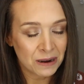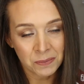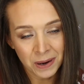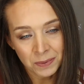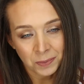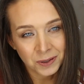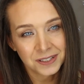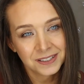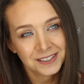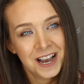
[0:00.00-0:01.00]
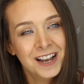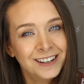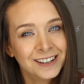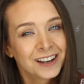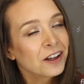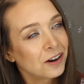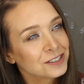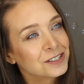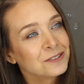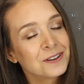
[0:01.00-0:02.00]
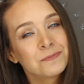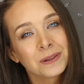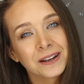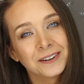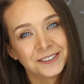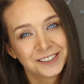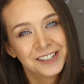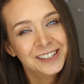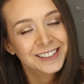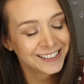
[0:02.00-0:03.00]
I'm a paper person. I also love planners.